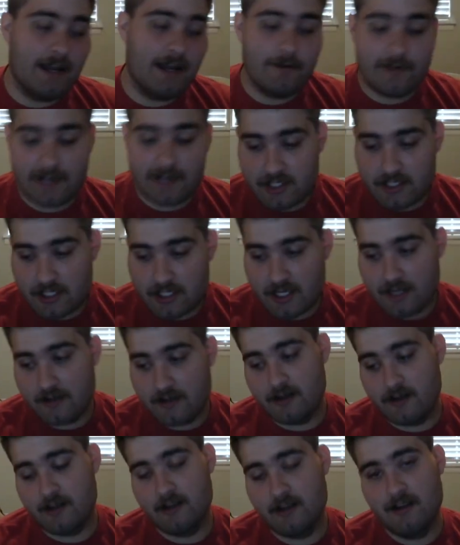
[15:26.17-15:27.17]
with each
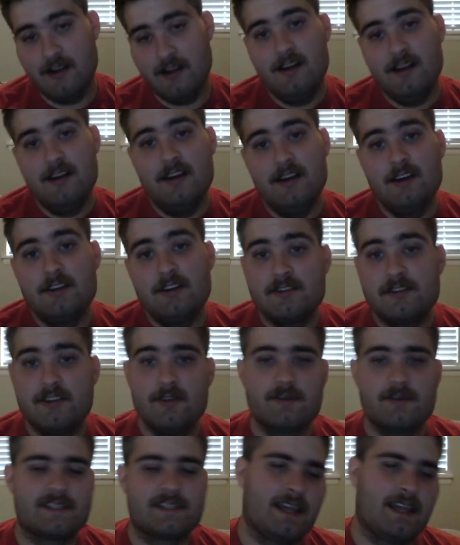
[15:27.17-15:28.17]
other
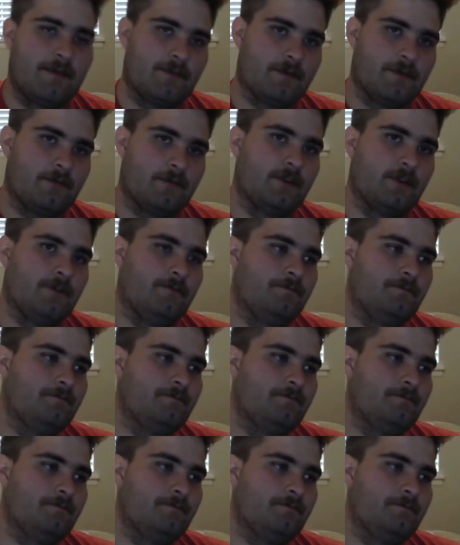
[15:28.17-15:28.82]
to escape the room.